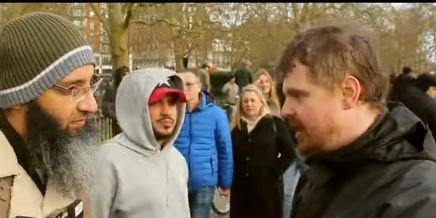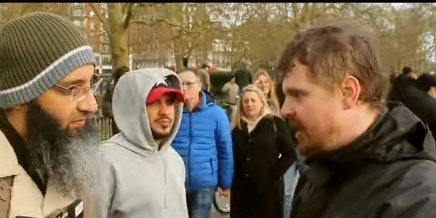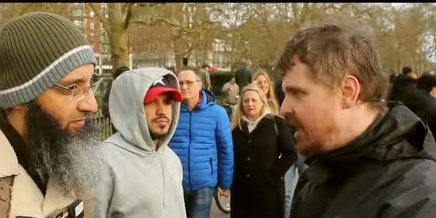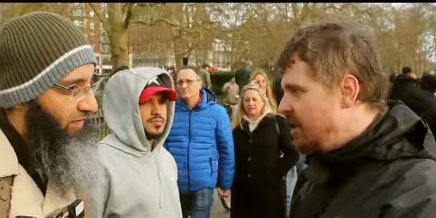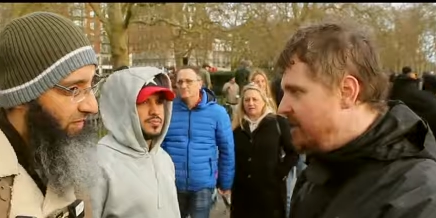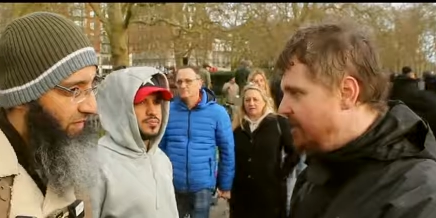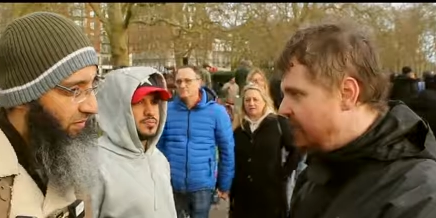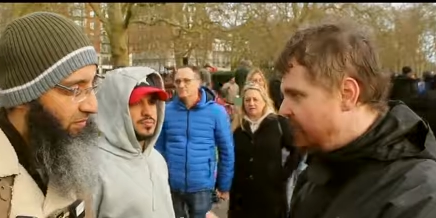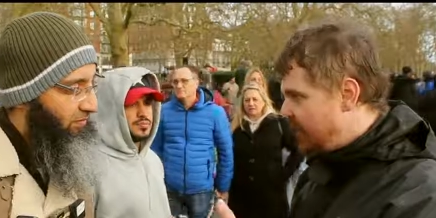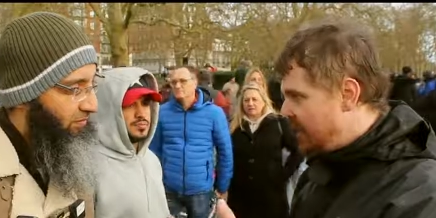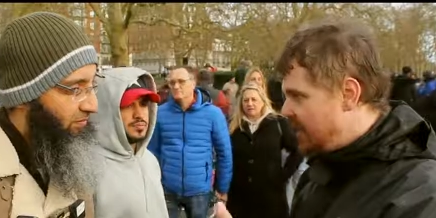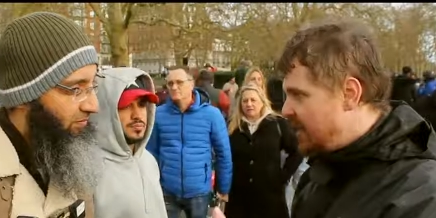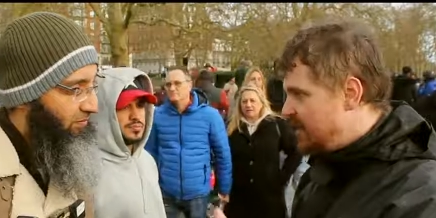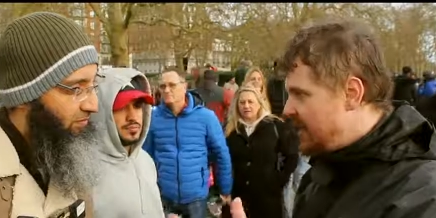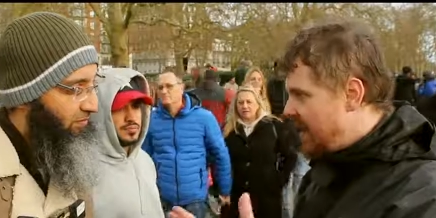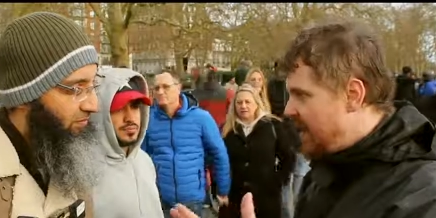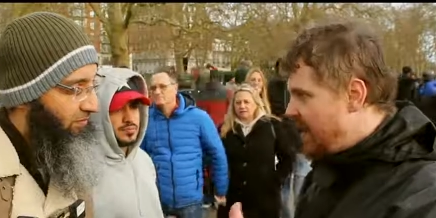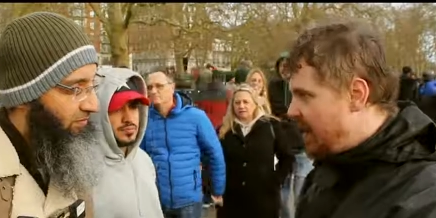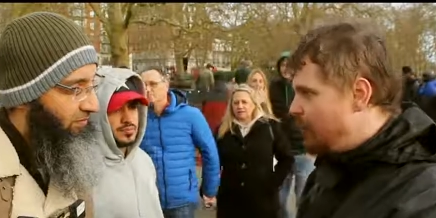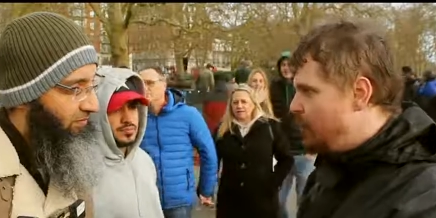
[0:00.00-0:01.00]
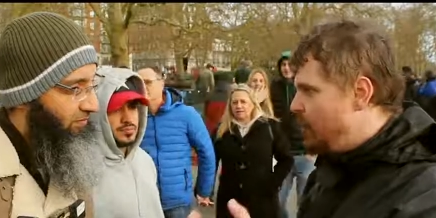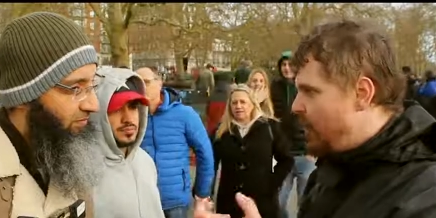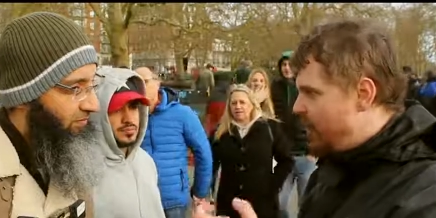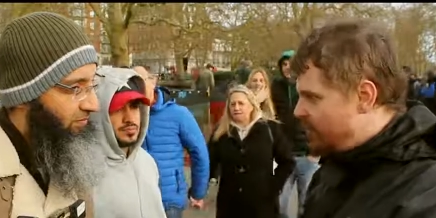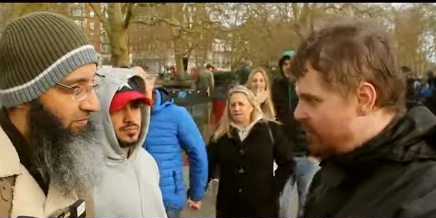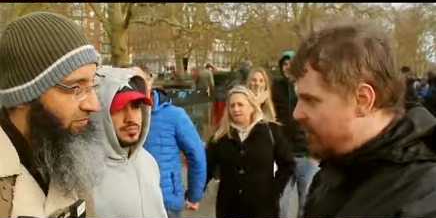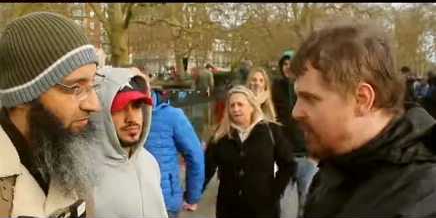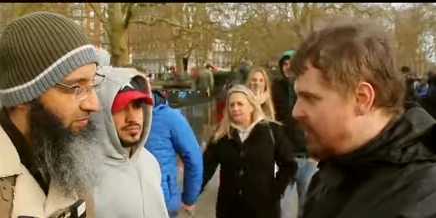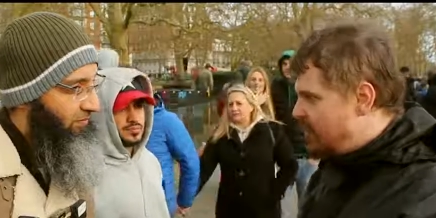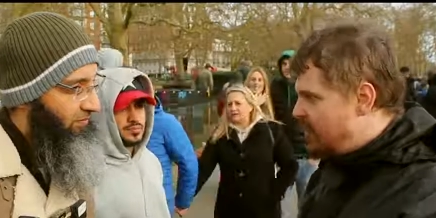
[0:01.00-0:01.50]
Speaker 1: If he is Al
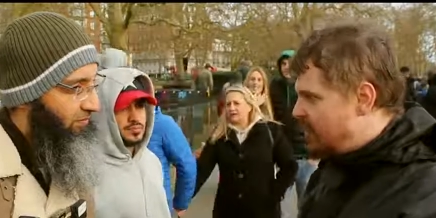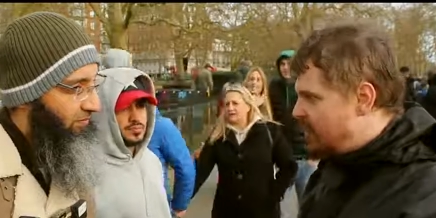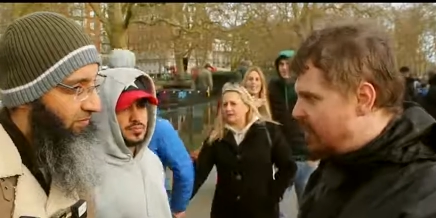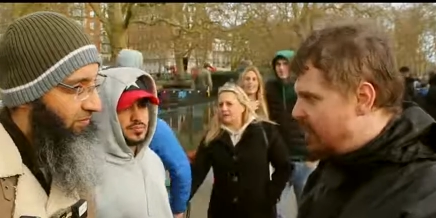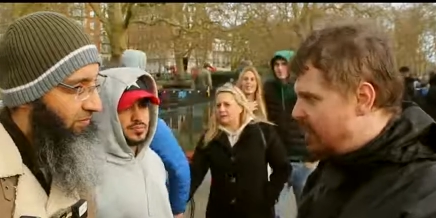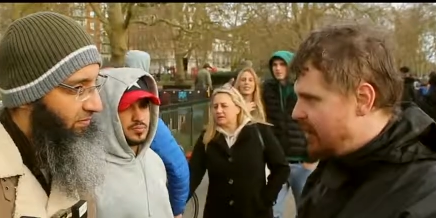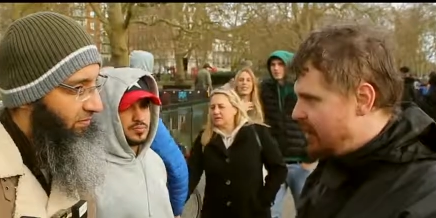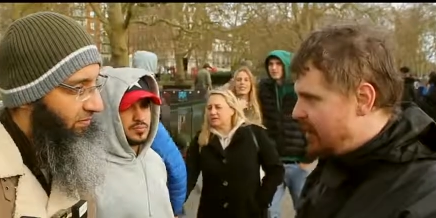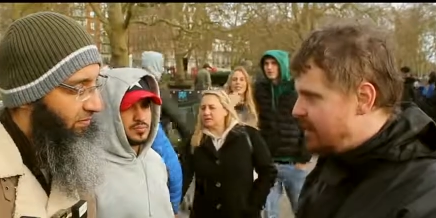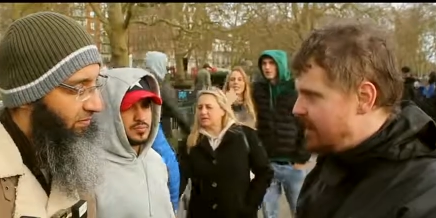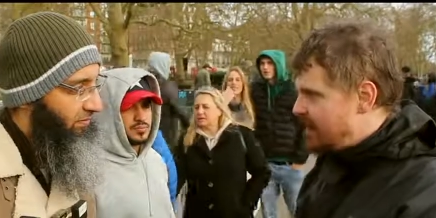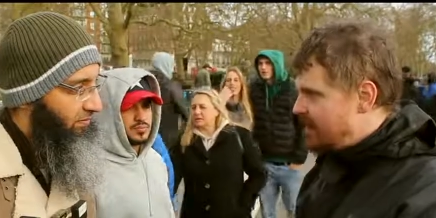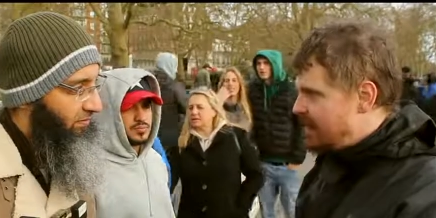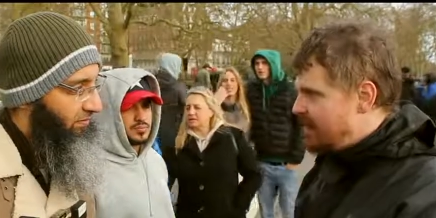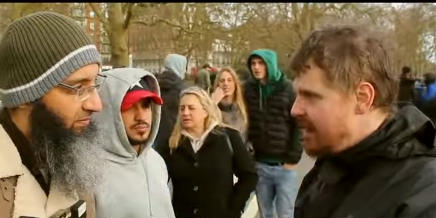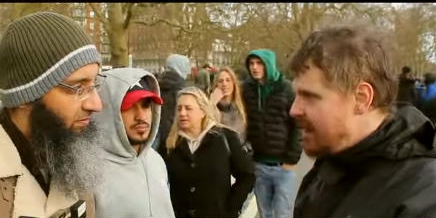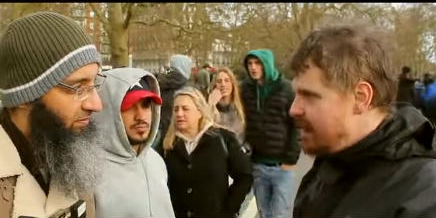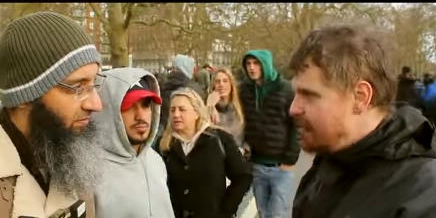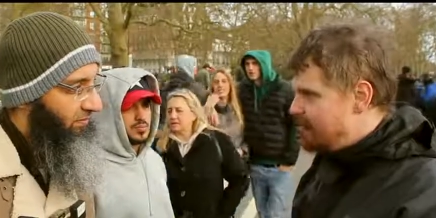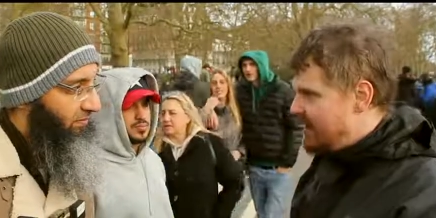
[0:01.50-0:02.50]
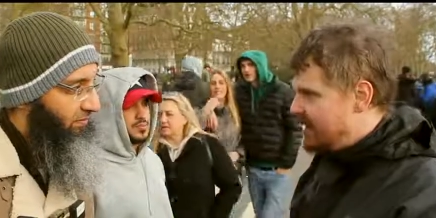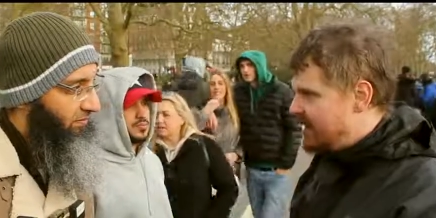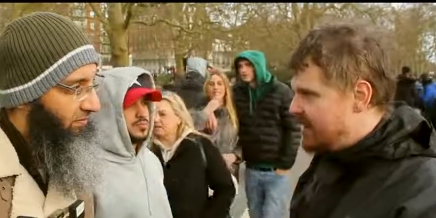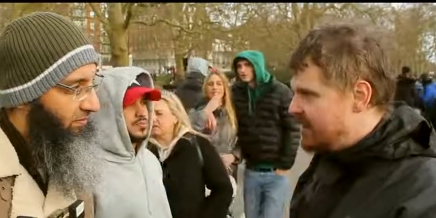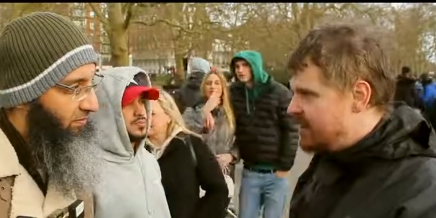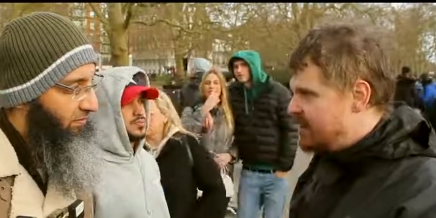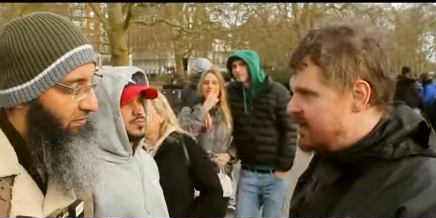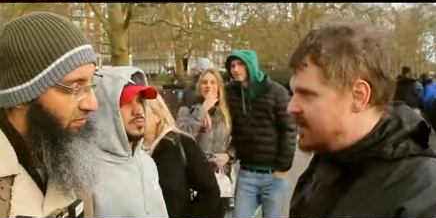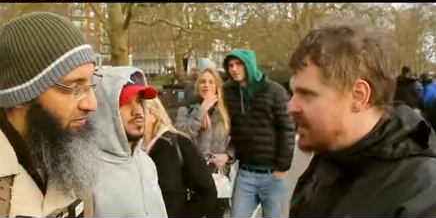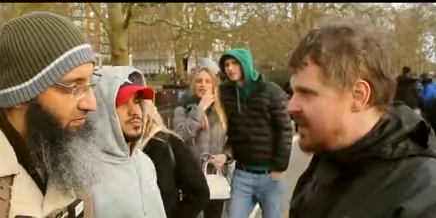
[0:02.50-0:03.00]
Warith, then that
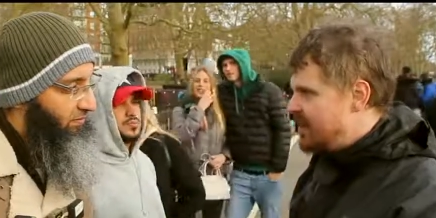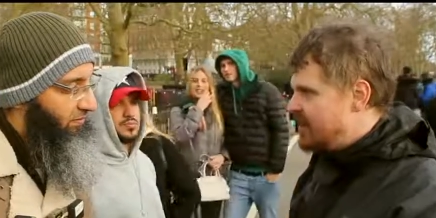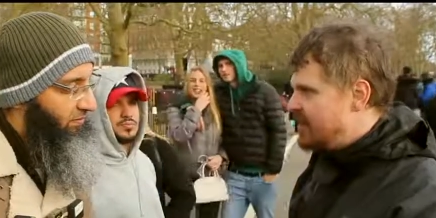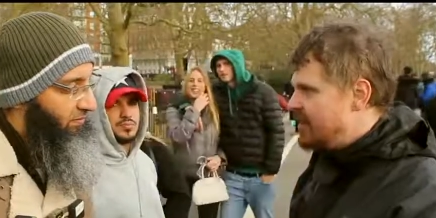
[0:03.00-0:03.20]
means